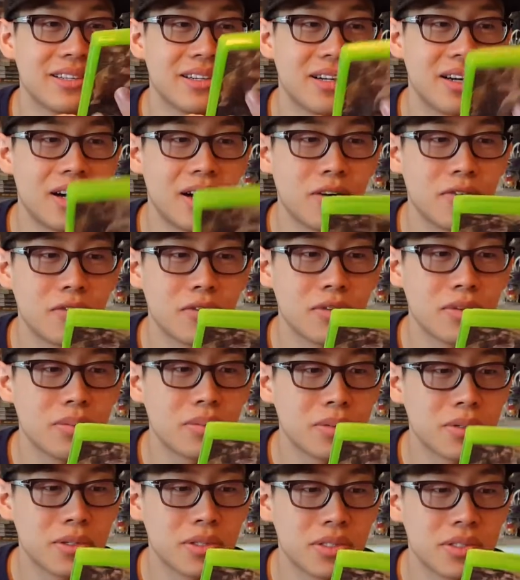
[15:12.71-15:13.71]
offered the
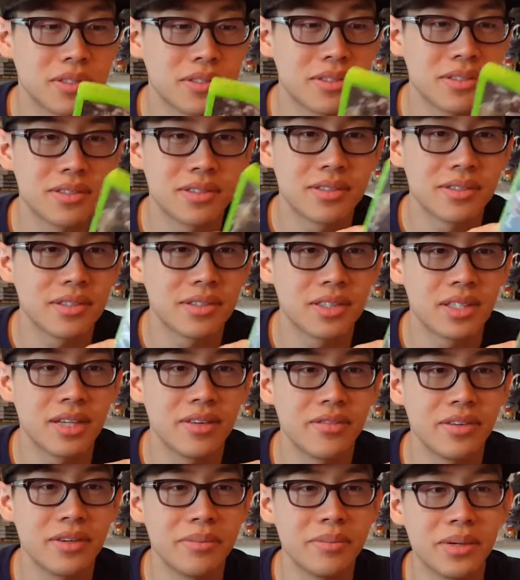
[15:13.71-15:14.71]
person the
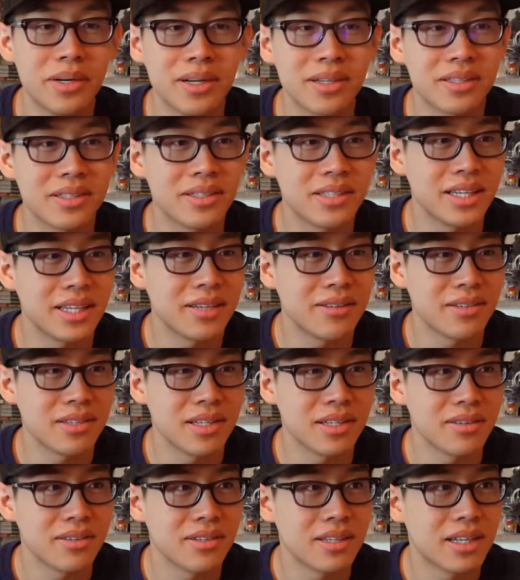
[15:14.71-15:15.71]
$70 to take
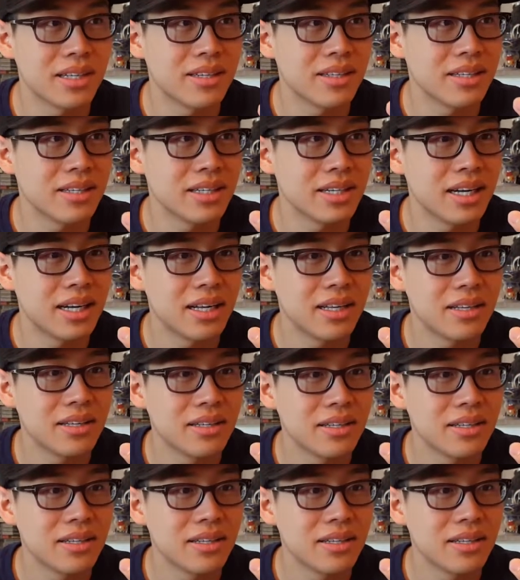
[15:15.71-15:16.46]
whatever that they got.